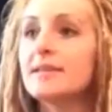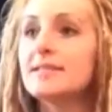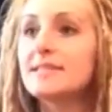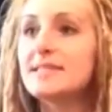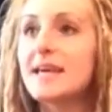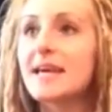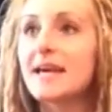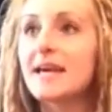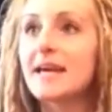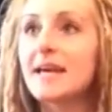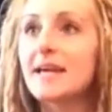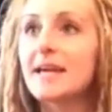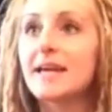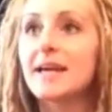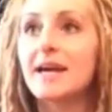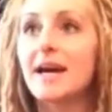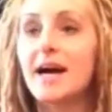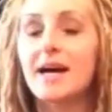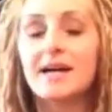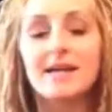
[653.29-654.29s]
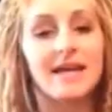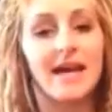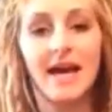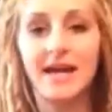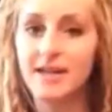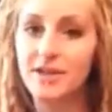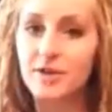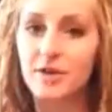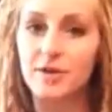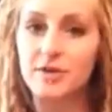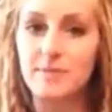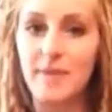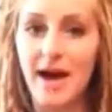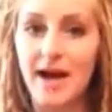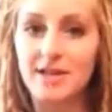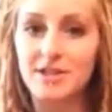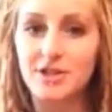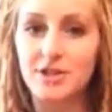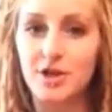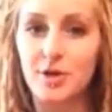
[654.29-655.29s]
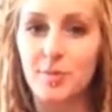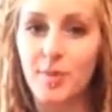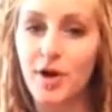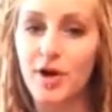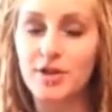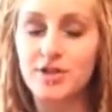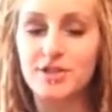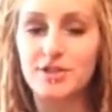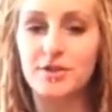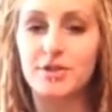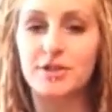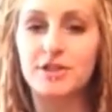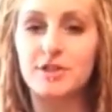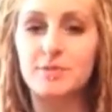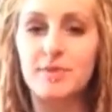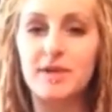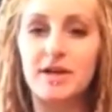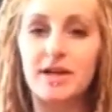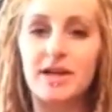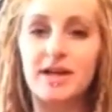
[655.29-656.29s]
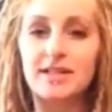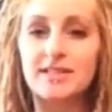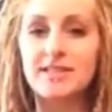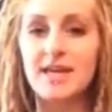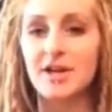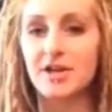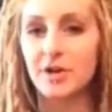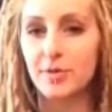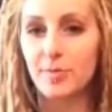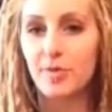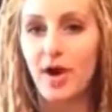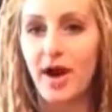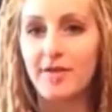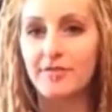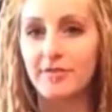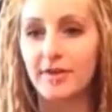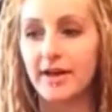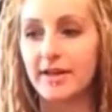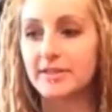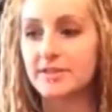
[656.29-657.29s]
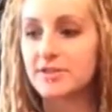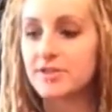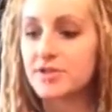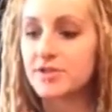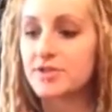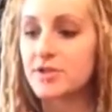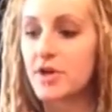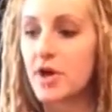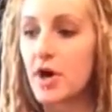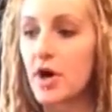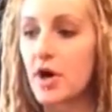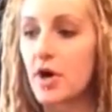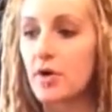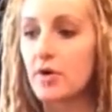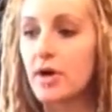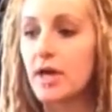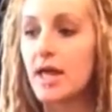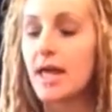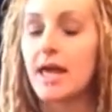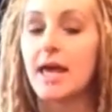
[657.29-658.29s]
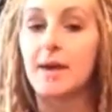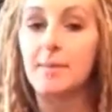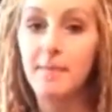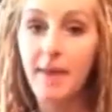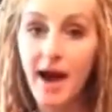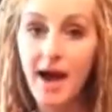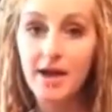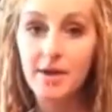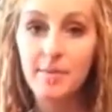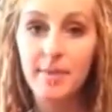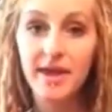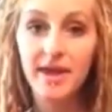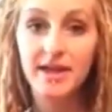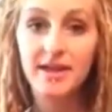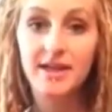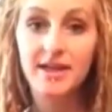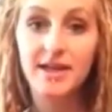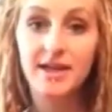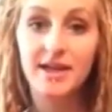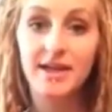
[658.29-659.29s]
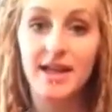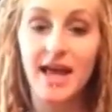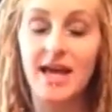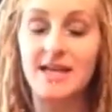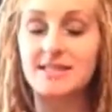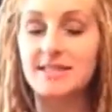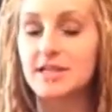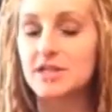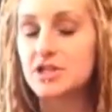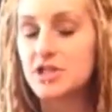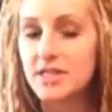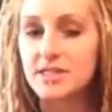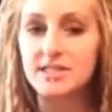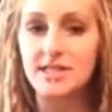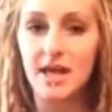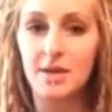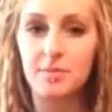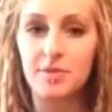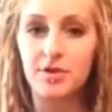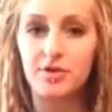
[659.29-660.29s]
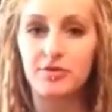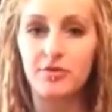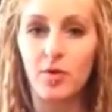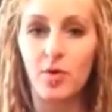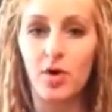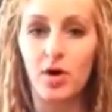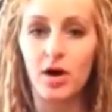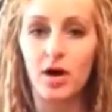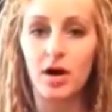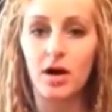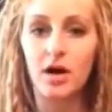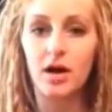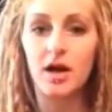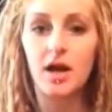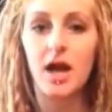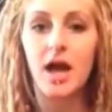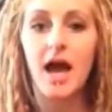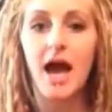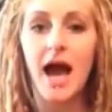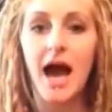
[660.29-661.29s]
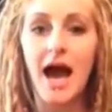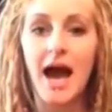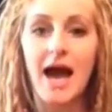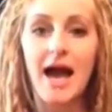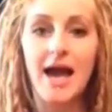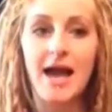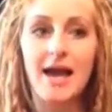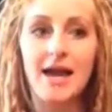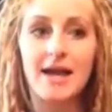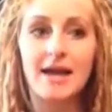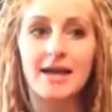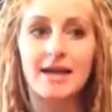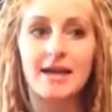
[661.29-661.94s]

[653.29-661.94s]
say, again, it goes back to your personal experience and your preference. So, in my opinion, as I just said before, I